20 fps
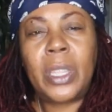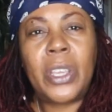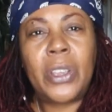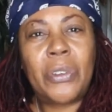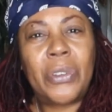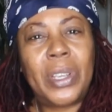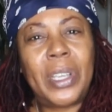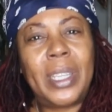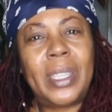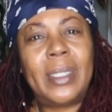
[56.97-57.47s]

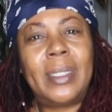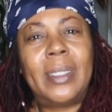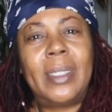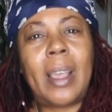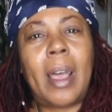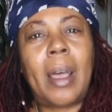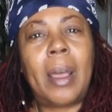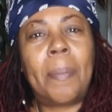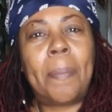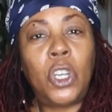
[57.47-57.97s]
There is
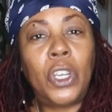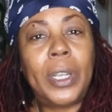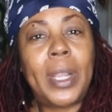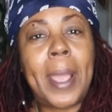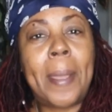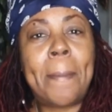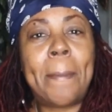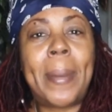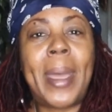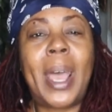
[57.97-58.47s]
a good
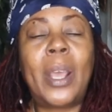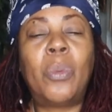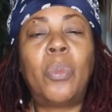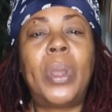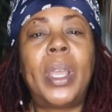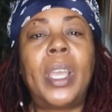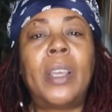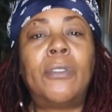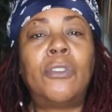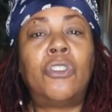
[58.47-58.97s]
and bad
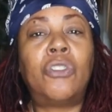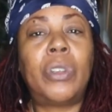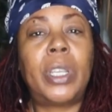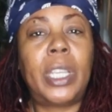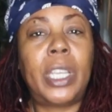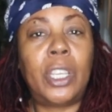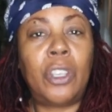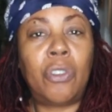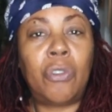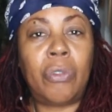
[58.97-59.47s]
way of
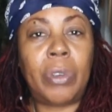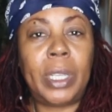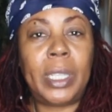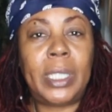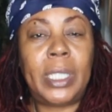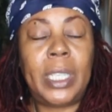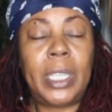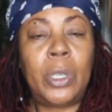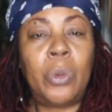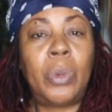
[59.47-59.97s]
drinking
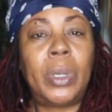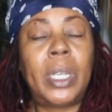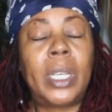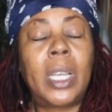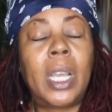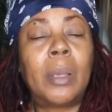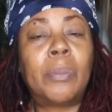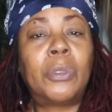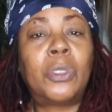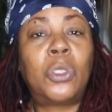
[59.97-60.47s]
green tea when
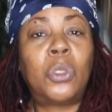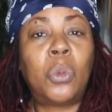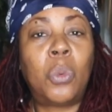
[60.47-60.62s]
it comes